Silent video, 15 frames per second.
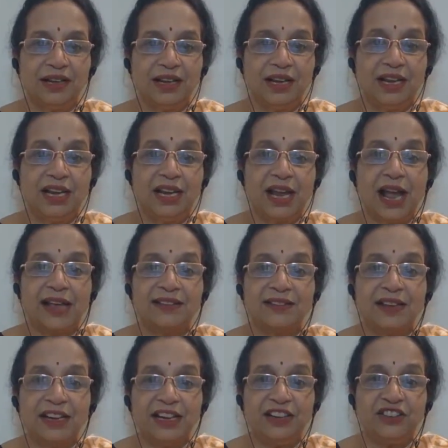He has
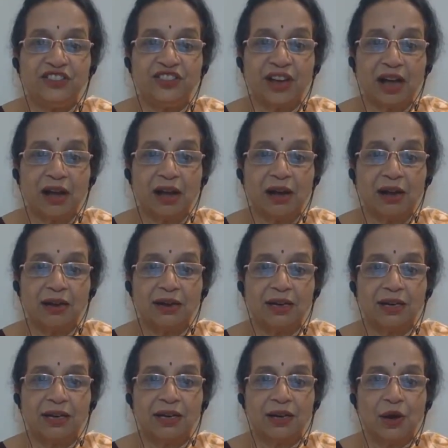the Ichha
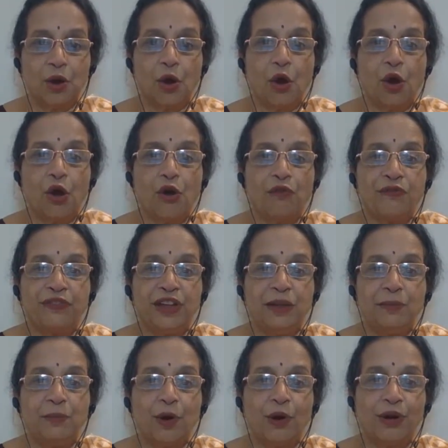of
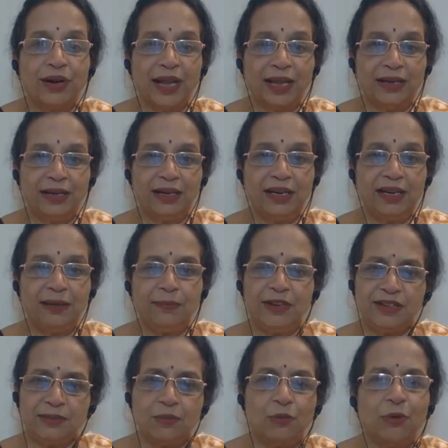immortality,
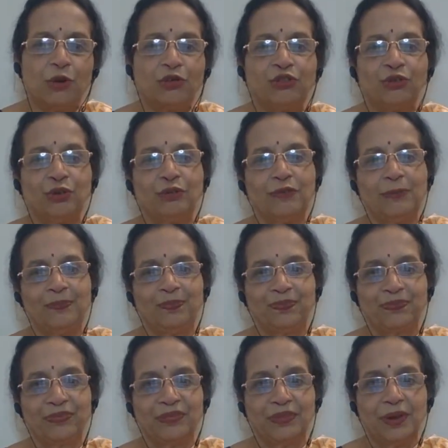means mumukshutvam.
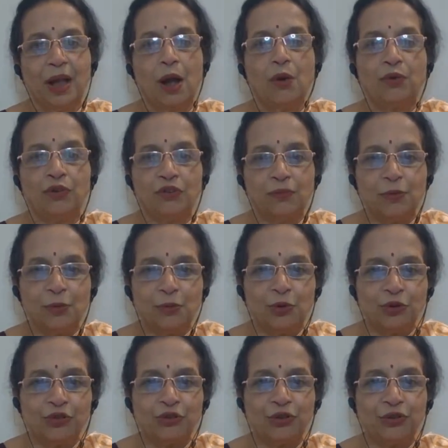Out of
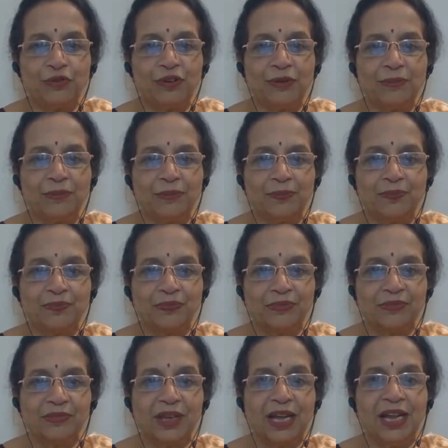mumukshutvam,
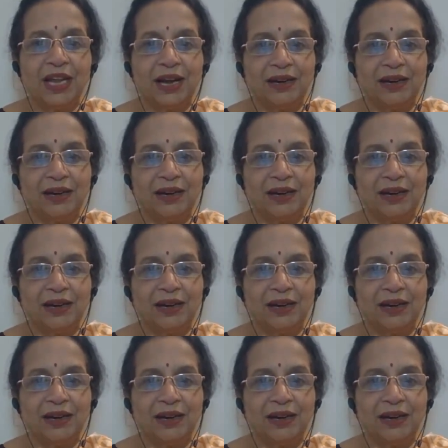he